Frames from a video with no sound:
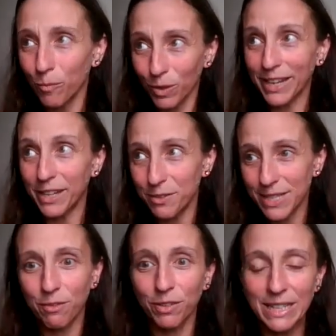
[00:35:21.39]
like you
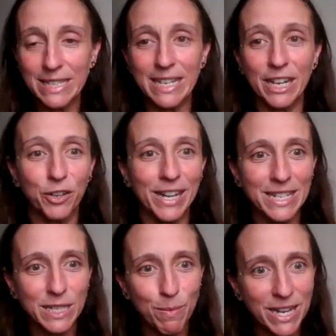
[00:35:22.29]
said, releasing and
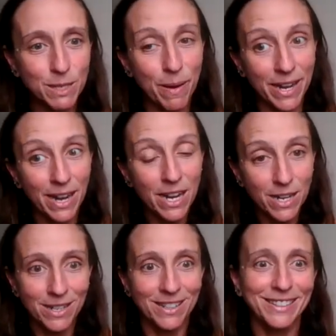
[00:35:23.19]
creating space, but
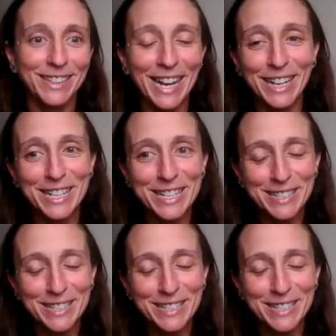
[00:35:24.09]
like